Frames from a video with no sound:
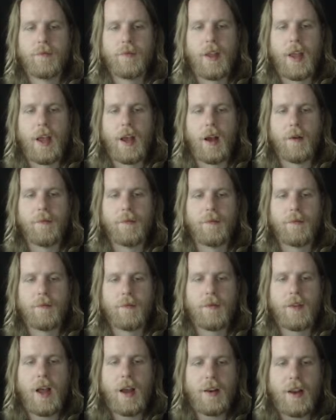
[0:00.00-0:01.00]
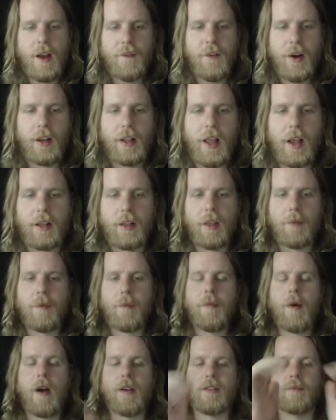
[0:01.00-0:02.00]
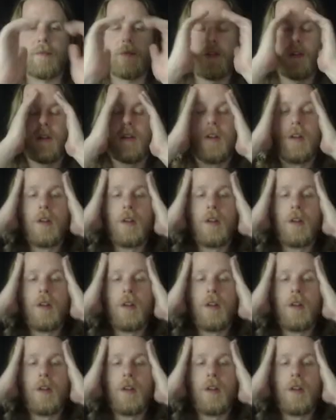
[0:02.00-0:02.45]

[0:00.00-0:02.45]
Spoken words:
yeah, not very likely, but possible.